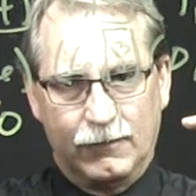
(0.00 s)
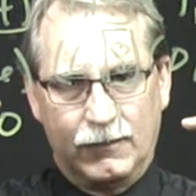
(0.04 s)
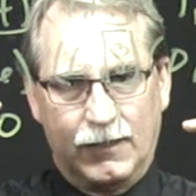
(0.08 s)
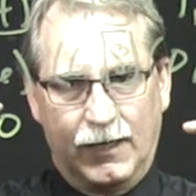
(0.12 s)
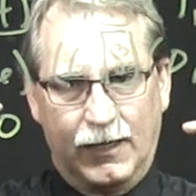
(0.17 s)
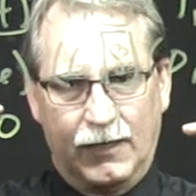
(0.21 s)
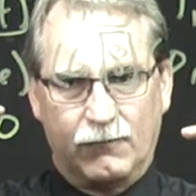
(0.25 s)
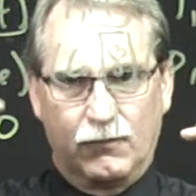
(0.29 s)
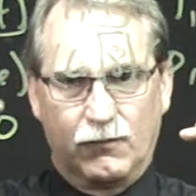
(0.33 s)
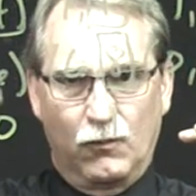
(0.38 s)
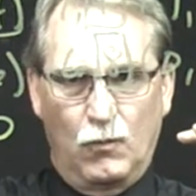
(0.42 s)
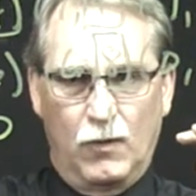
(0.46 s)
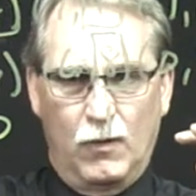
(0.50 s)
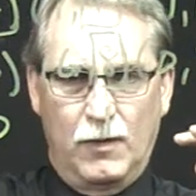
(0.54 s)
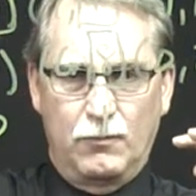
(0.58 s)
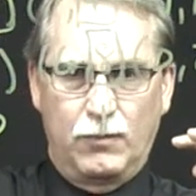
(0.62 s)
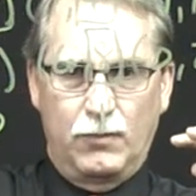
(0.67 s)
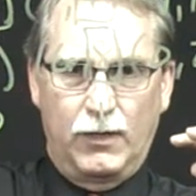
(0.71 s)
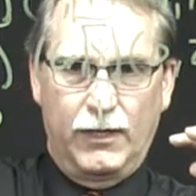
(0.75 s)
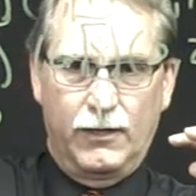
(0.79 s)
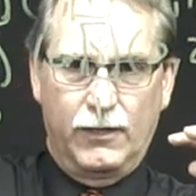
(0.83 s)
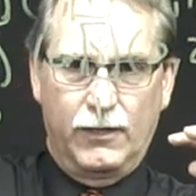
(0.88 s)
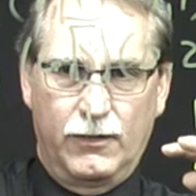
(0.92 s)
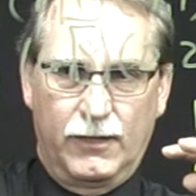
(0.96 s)
And for one
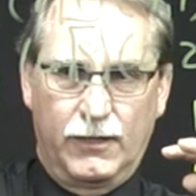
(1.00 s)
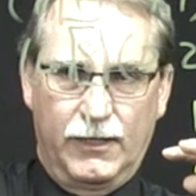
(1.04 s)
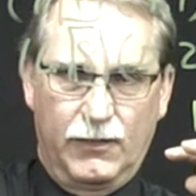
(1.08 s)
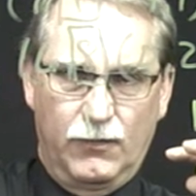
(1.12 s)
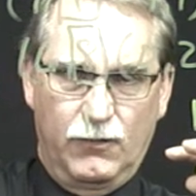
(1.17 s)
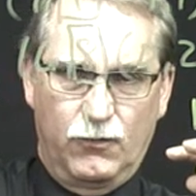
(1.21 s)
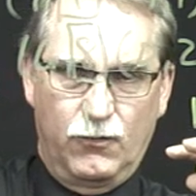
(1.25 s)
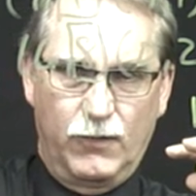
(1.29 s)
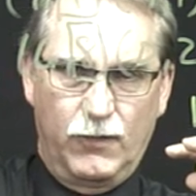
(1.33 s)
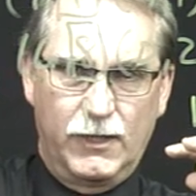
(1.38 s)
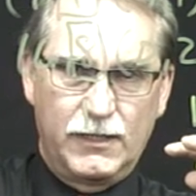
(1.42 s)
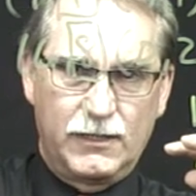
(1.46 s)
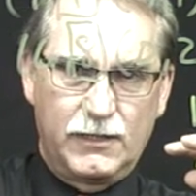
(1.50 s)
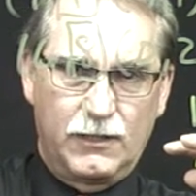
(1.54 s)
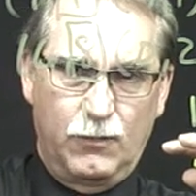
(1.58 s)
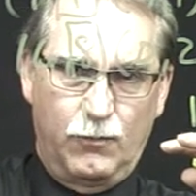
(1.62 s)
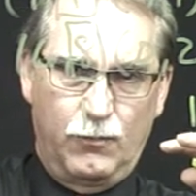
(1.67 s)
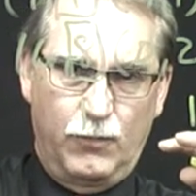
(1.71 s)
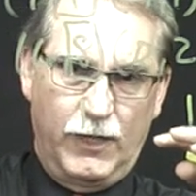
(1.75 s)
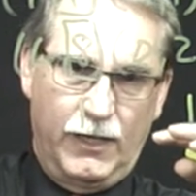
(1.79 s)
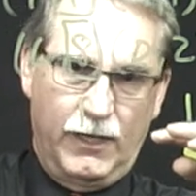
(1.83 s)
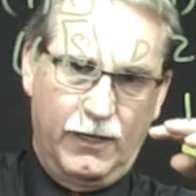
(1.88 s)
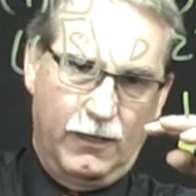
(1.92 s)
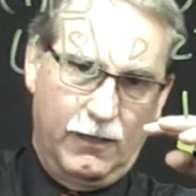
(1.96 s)
player increase their
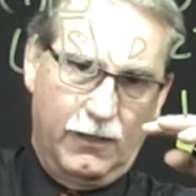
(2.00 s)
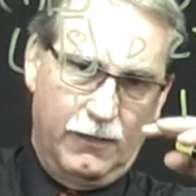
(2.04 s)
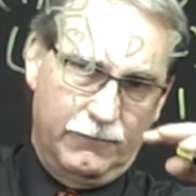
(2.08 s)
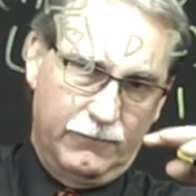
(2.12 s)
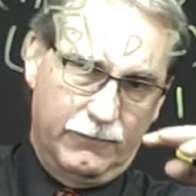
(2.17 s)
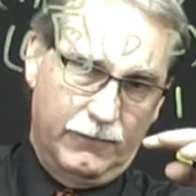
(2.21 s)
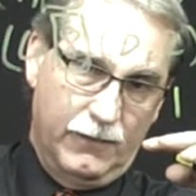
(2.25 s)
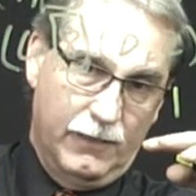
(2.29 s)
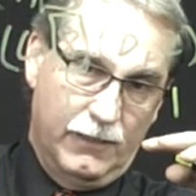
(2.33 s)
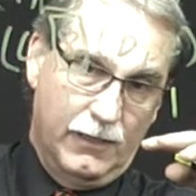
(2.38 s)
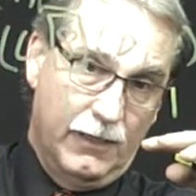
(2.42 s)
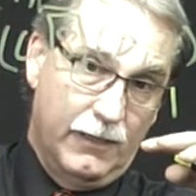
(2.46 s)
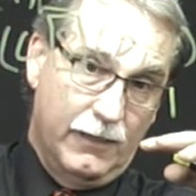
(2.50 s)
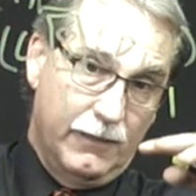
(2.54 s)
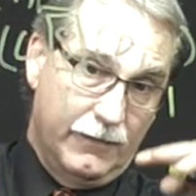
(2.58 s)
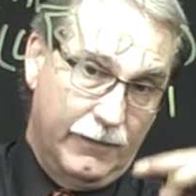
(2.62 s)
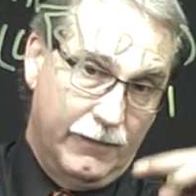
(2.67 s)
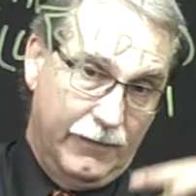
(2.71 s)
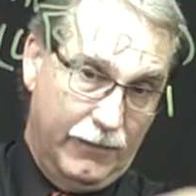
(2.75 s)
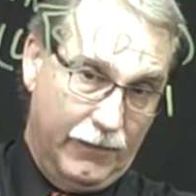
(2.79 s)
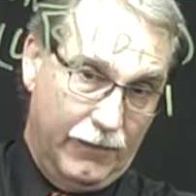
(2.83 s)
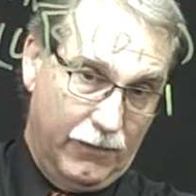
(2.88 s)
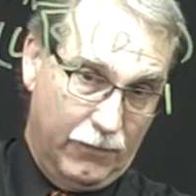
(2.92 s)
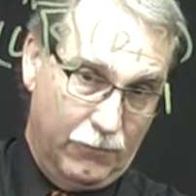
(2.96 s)
payoff,
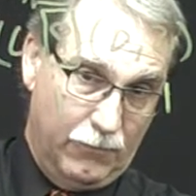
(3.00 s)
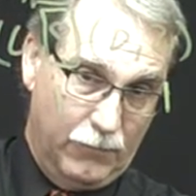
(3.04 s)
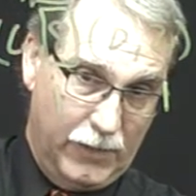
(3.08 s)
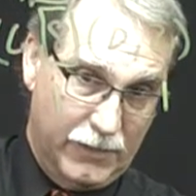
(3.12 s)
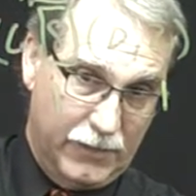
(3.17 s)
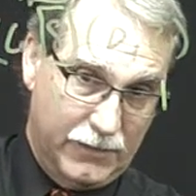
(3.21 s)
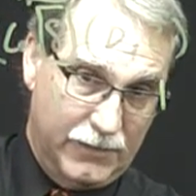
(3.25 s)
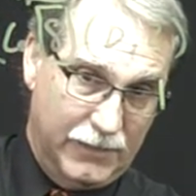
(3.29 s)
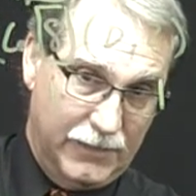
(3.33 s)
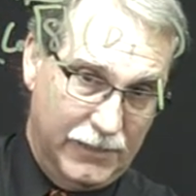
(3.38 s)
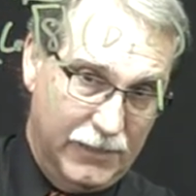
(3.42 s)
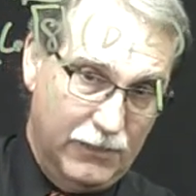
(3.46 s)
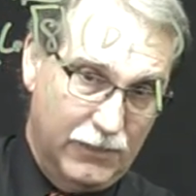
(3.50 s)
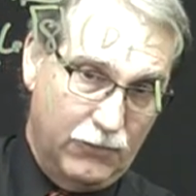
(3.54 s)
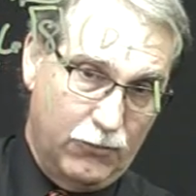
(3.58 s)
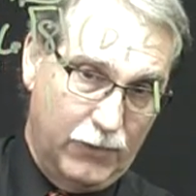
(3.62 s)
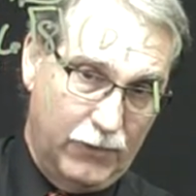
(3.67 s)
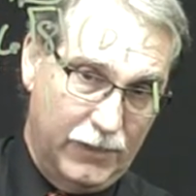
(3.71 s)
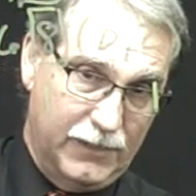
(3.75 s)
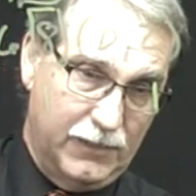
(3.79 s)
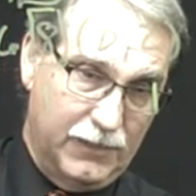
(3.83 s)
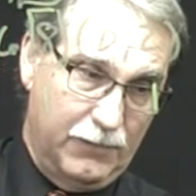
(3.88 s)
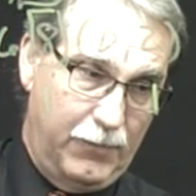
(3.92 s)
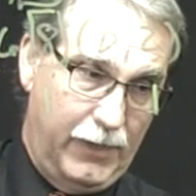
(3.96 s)
the other must
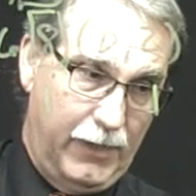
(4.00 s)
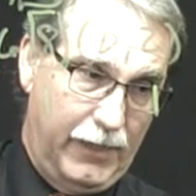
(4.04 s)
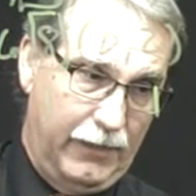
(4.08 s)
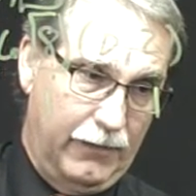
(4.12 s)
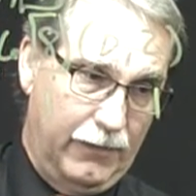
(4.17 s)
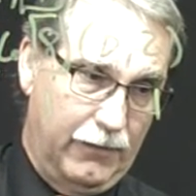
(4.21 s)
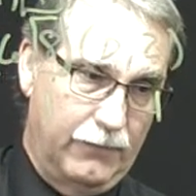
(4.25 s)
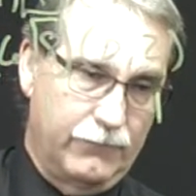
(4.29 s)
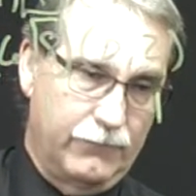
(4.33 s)
decrease the payoff.